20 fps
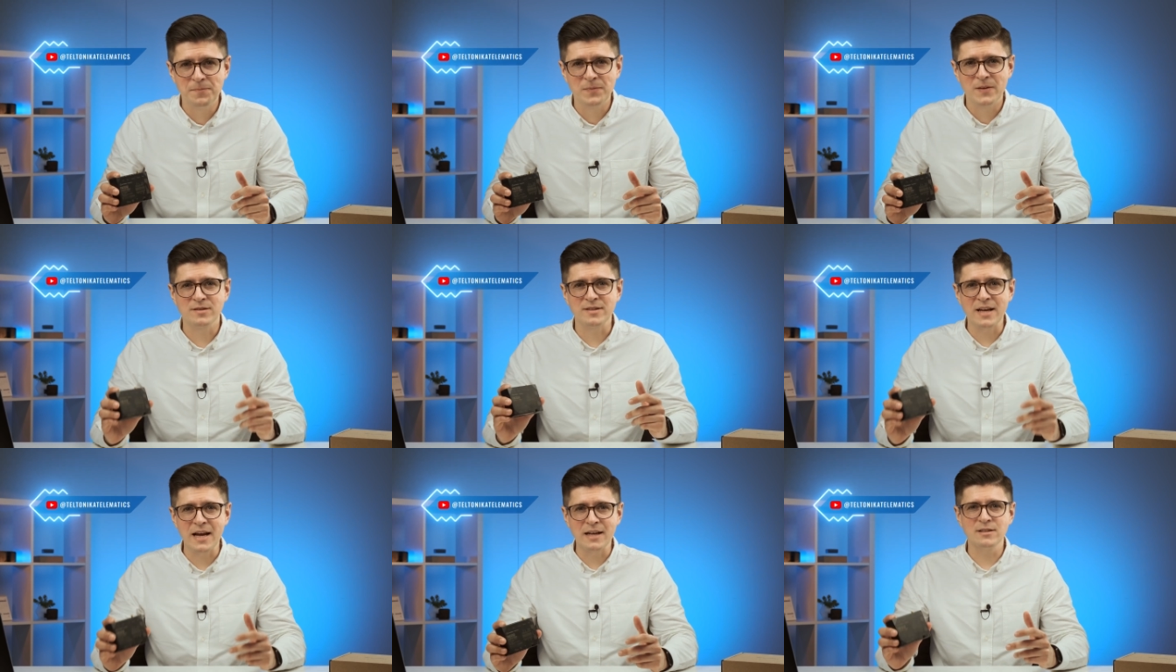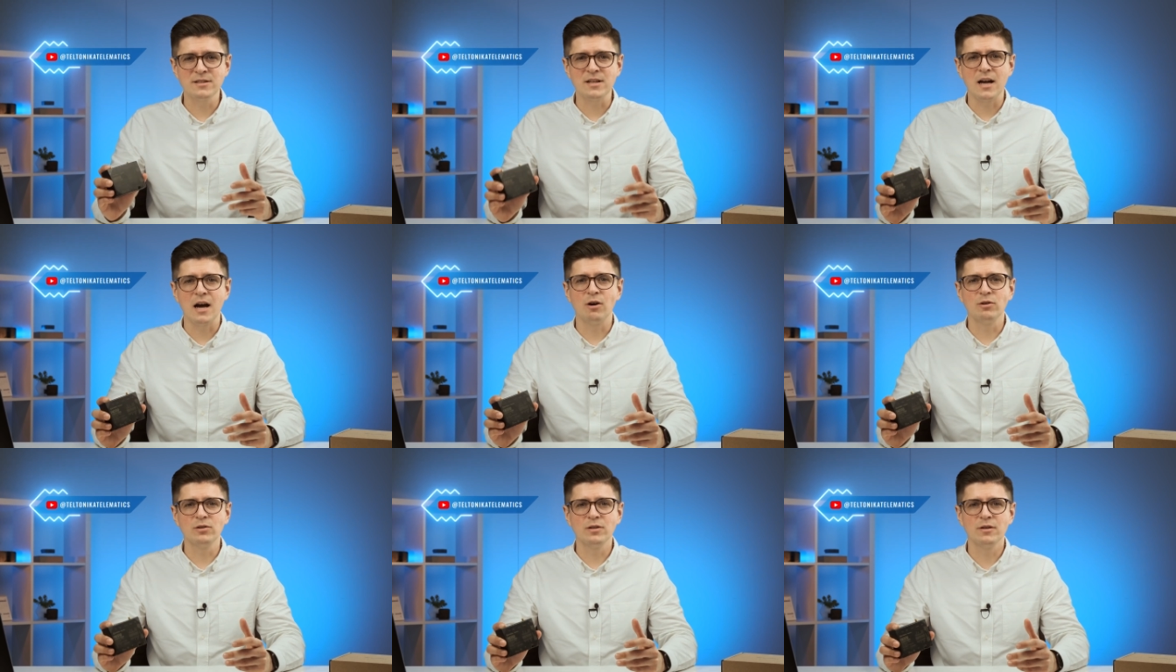stands
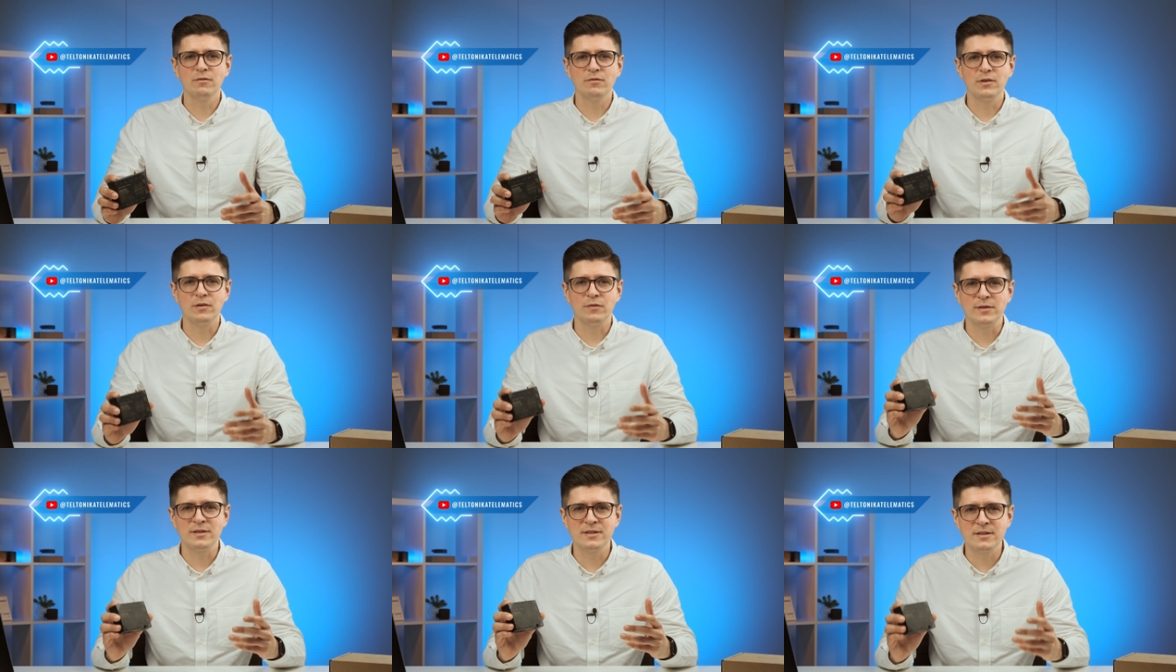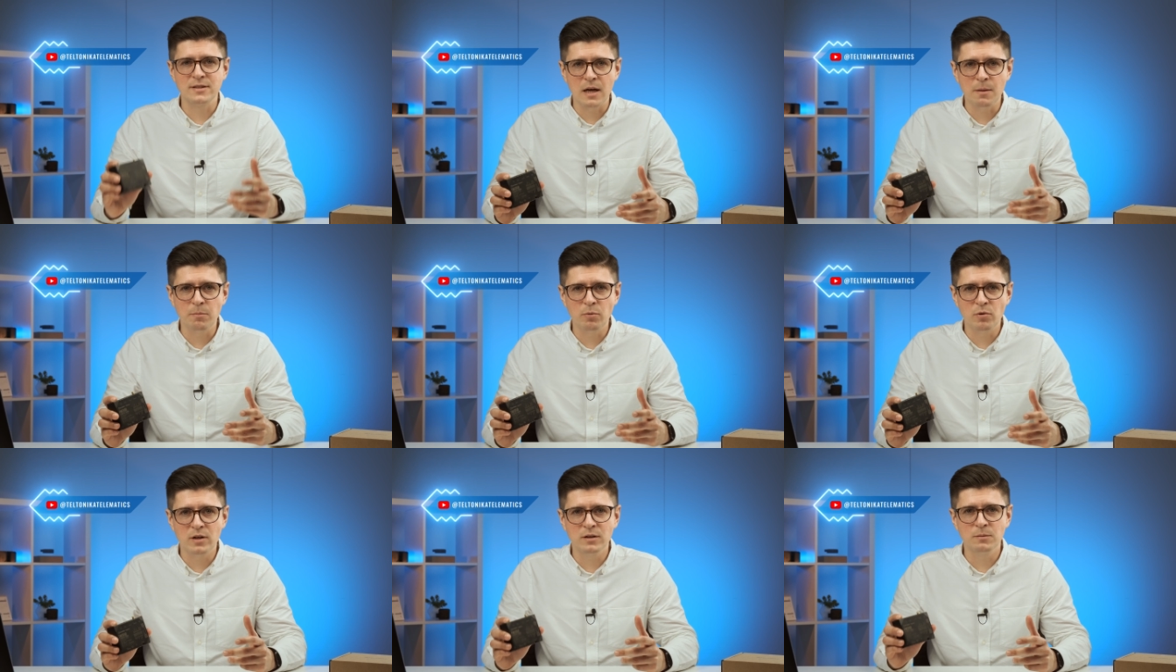out with its
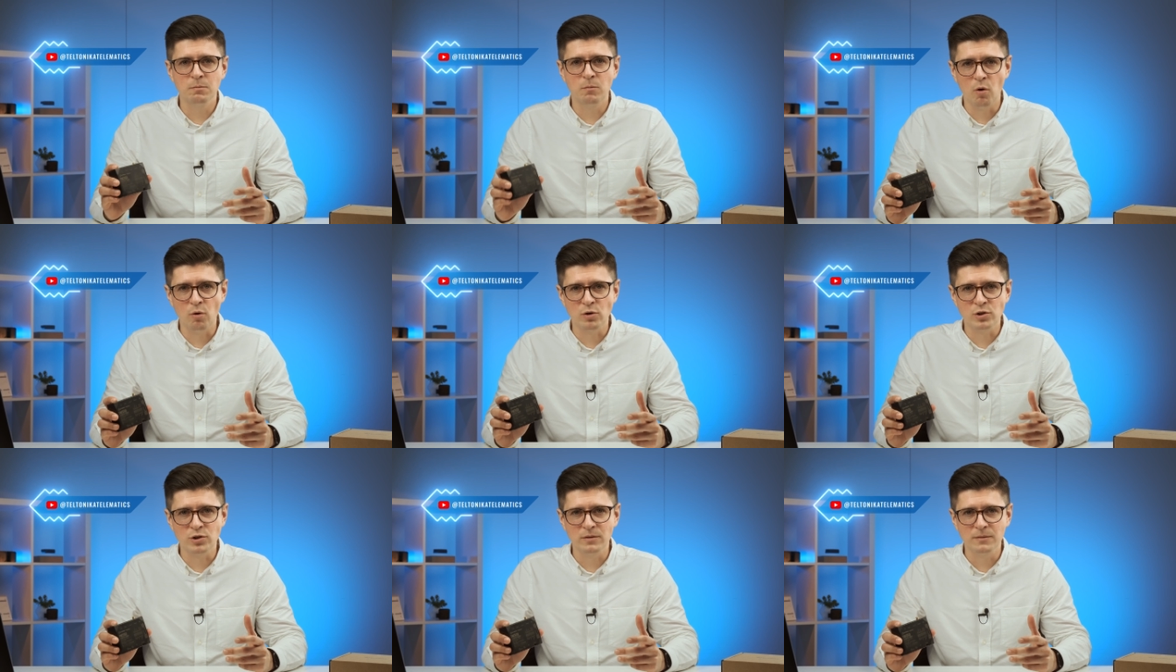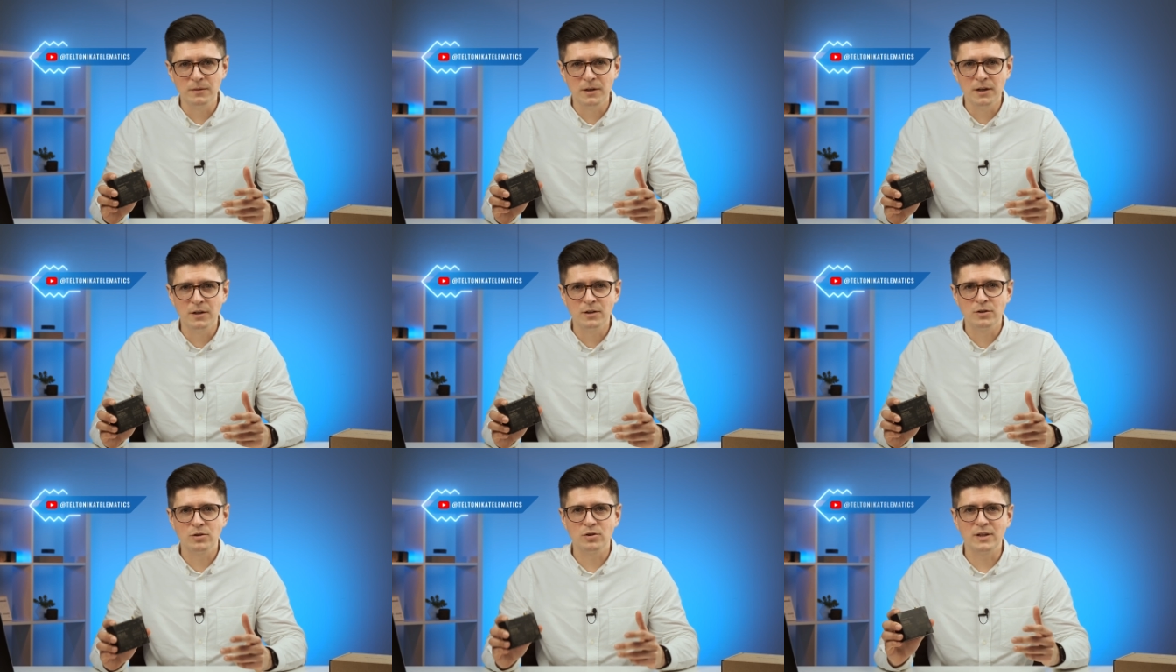separate module
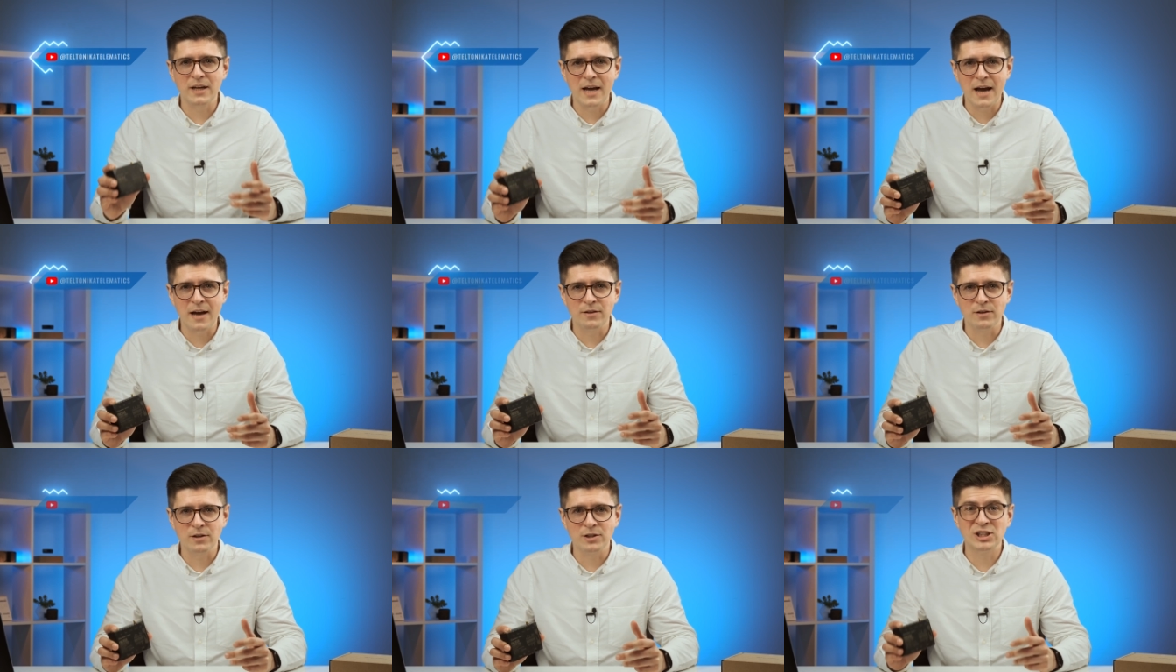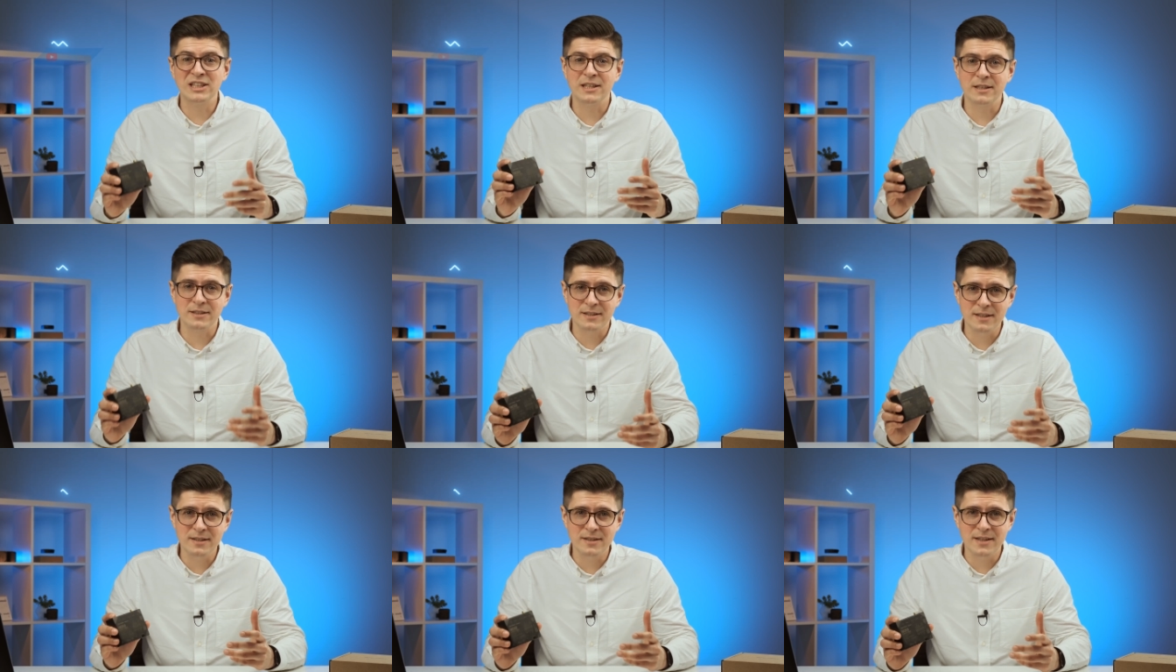to gather
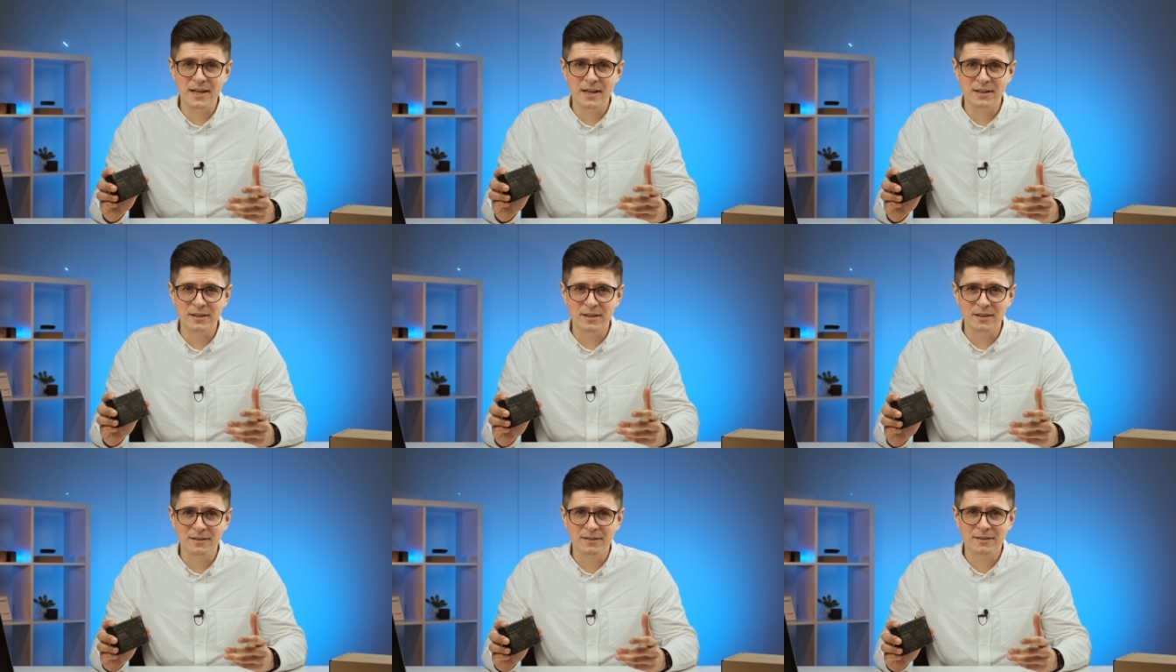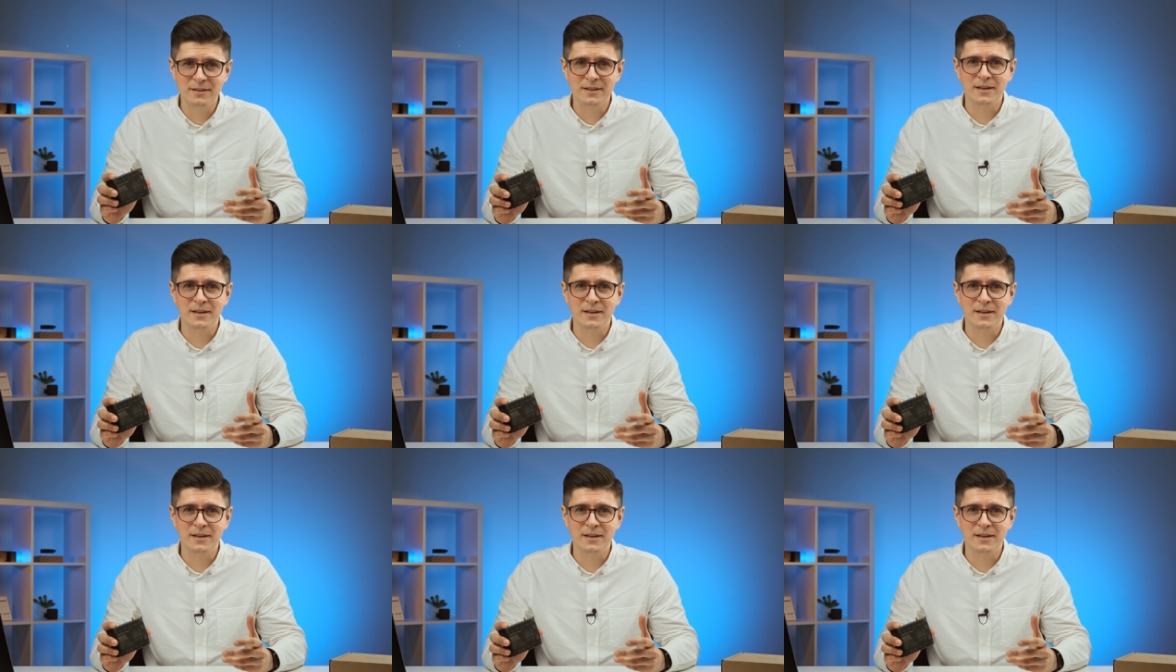GNSS data